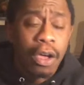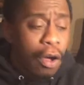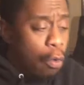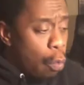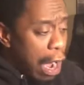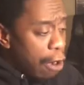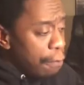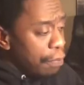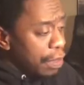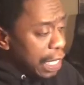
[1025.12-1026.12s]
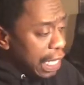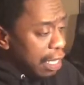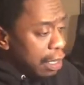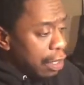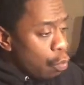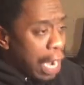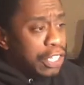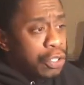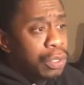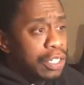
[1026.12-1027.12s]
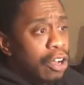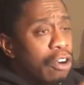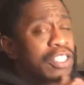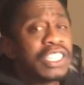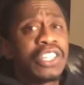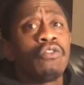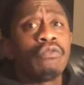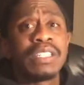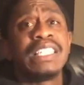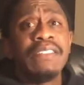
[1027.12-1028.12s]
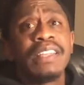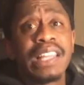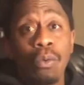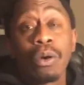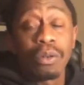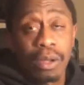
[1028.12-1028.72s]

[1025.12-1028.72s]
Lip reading: while the white students are still receiving their work.